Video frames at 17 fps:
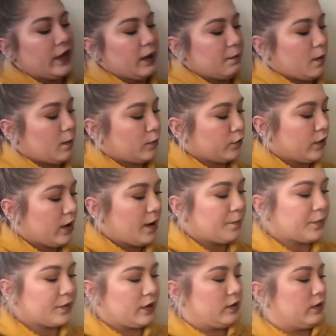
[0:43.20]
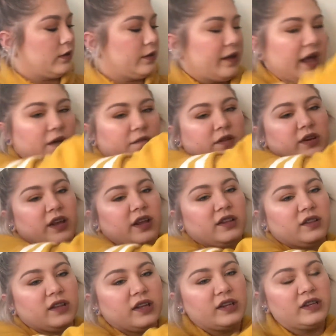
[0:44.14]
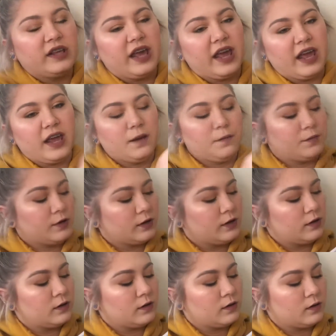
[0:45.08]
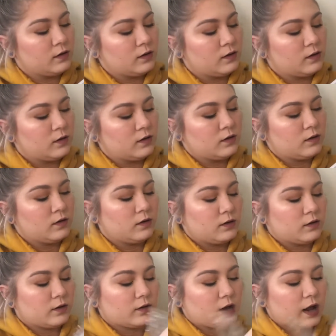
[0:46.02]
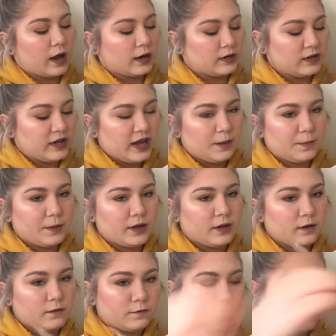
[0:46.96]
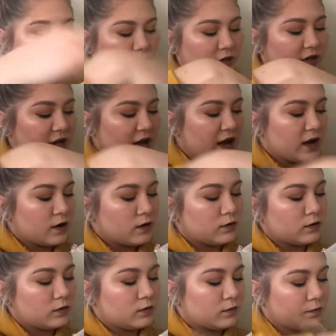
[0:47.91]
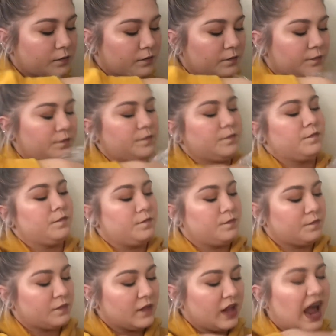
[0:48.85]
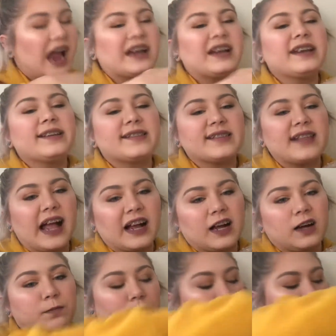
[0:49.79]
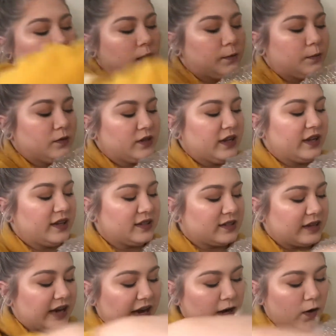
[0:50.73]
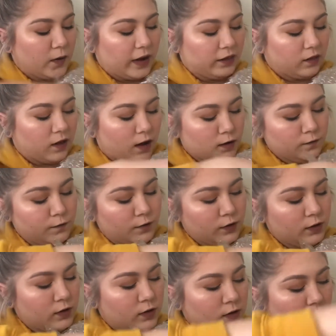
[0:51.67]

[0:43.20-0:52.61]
thing about Bubble Wrap, and then they have it nicely taped. Um, tape it, fold it down. I did stock up on a couple things that I know I love.